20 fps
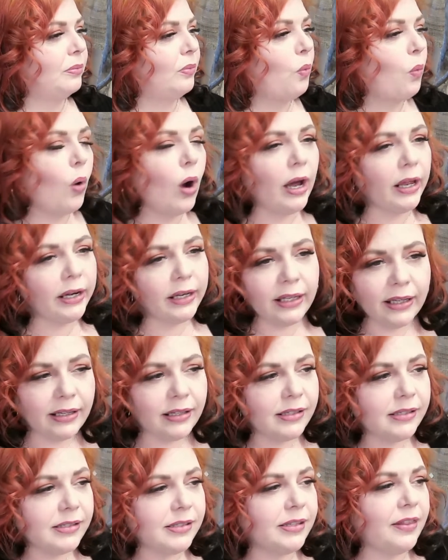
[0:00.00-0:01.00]
What
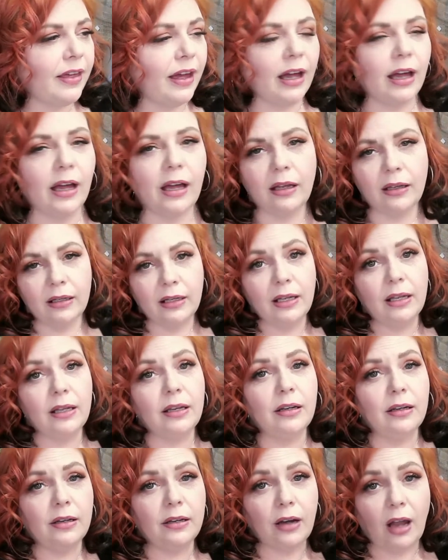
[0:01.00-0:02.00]
is the
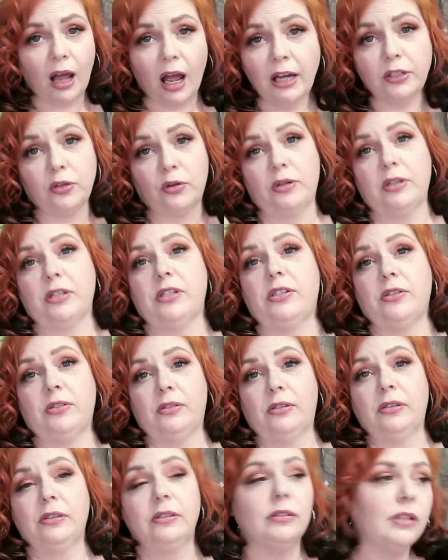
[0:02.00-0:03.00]
not
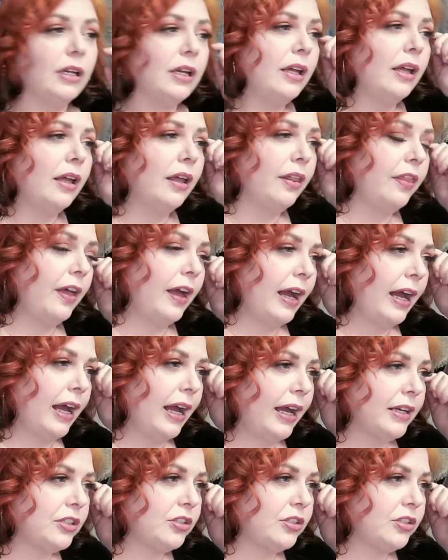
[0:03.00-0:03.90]
crystal that